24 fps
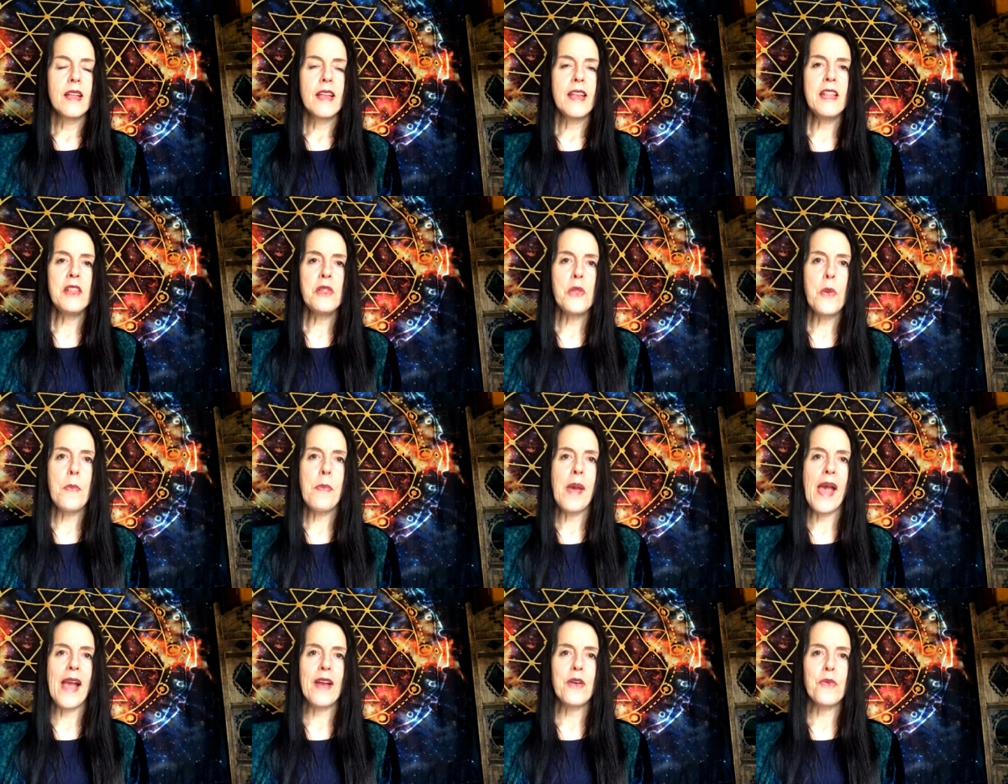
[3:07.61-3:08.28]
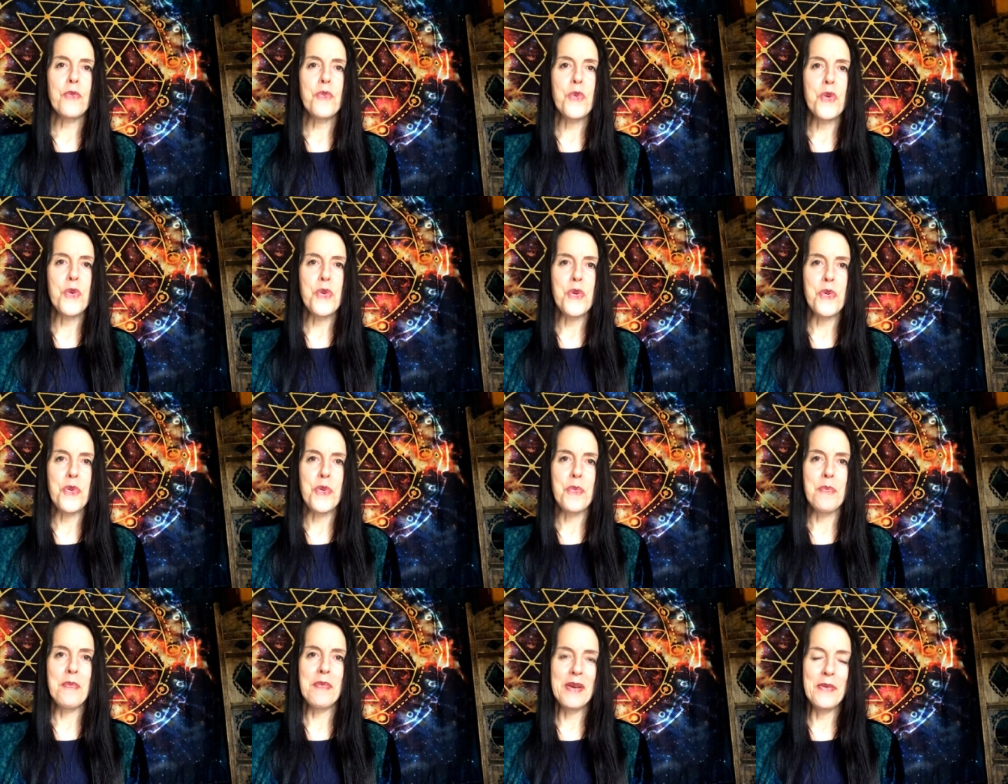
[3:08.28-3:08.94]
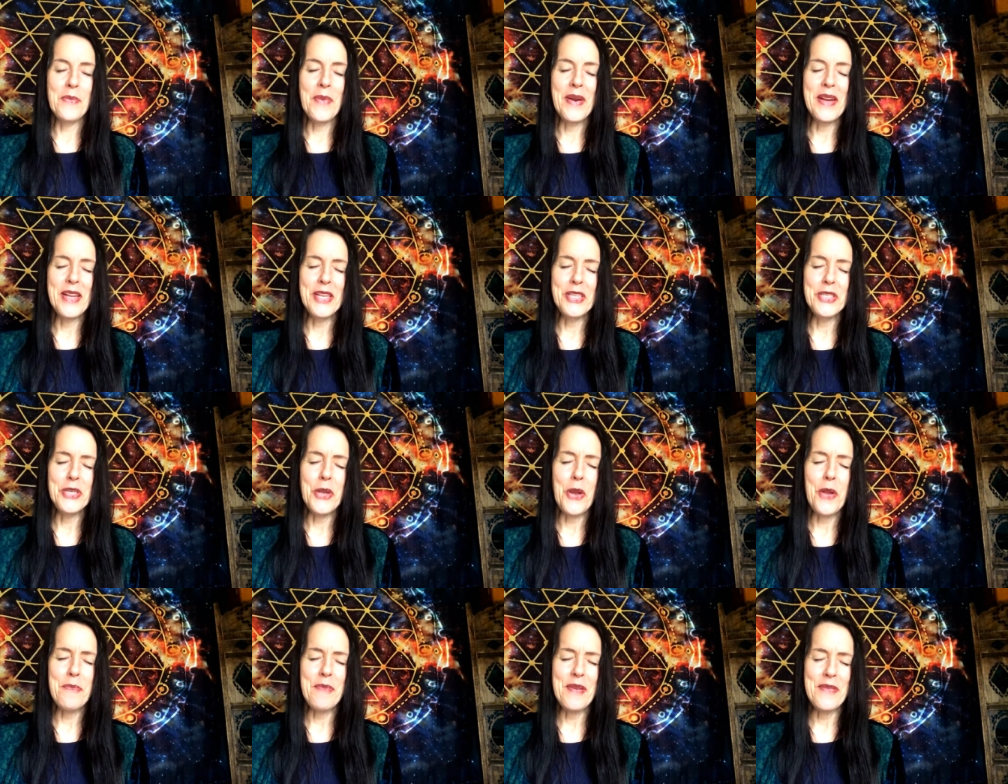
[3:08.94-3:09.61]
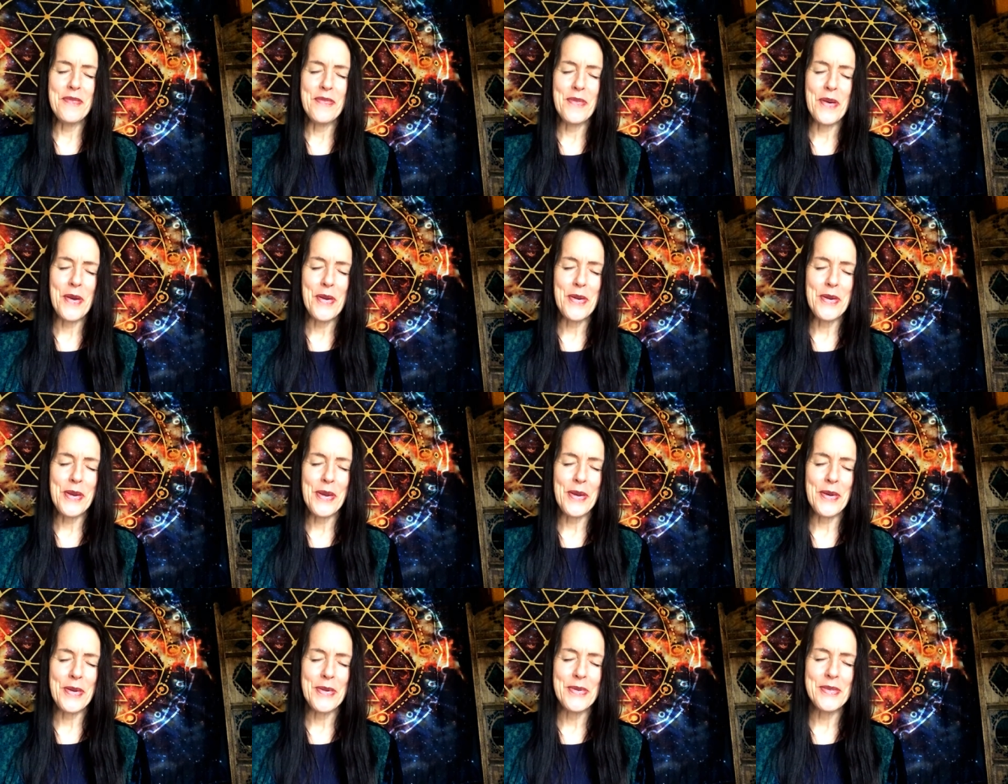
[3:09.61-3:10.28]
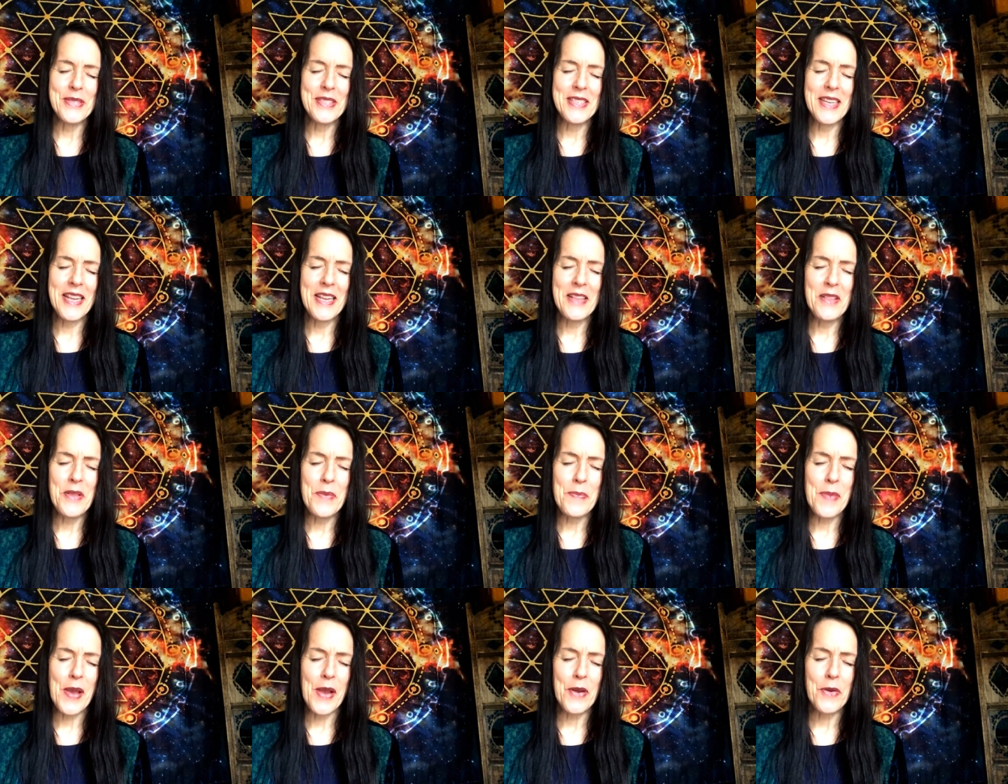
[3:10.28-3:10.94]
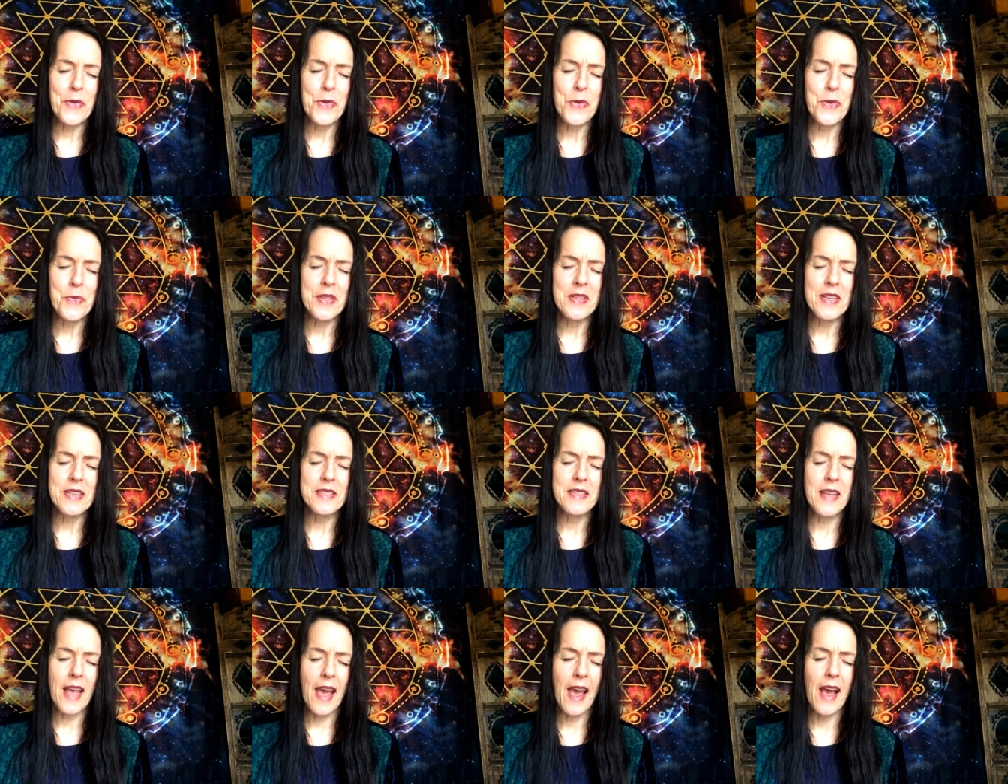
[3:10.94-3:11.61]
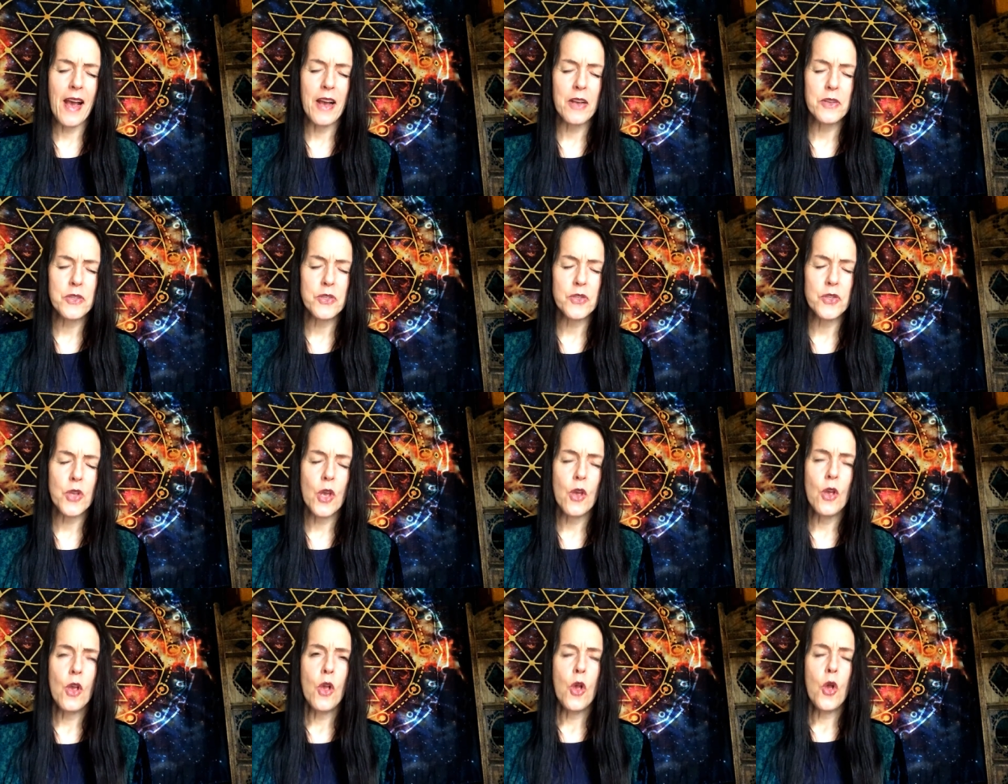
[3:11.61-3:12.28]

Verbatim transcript: in the back room, when he showed me photos, in the back room of this house